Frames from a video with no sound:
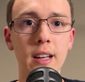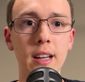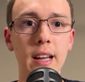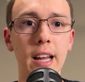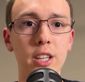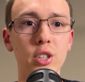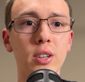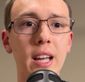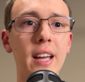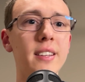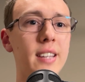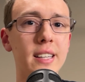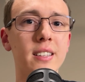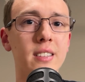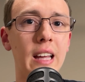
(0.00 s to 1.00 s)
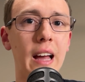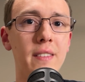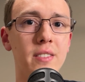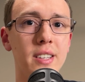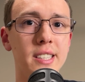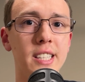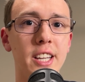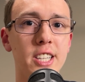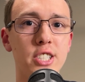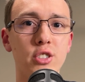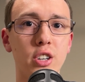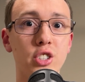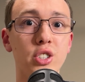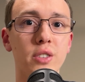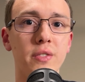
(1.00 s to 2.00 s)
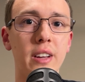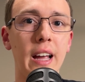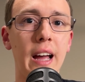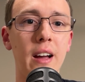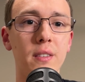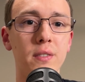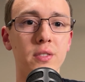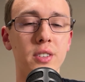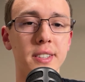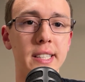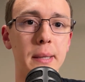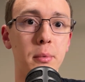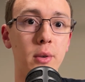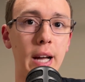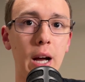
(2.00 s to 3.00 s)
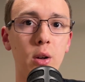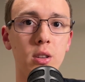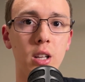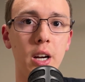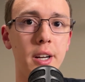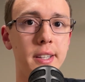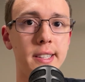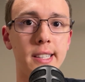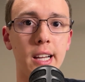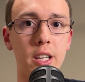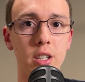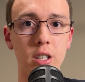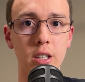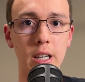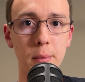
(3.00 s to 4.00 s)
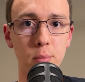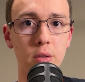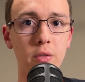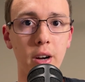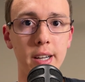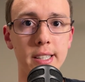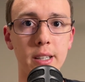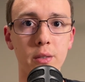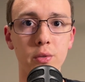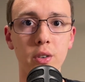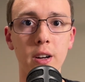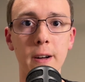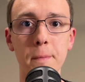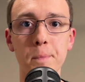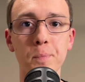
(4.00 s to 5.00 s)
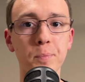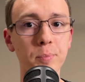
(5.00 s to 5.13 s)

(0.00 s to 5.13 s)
And you can technically have a set structure if you have, for example, outlines that you're improvising from.